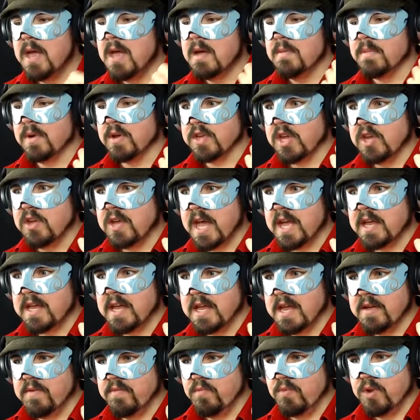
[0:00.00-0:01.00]
but you get
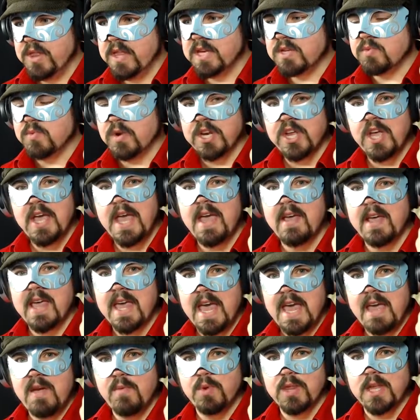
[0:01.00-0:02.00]
with this one you get
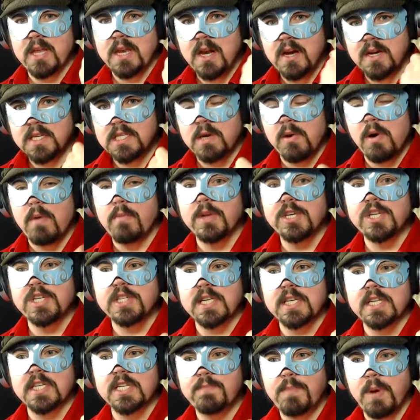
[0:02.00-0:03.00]
hit with a nasty one which is
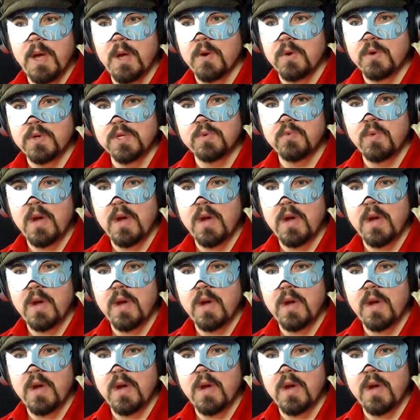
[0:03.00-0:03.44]
exposed,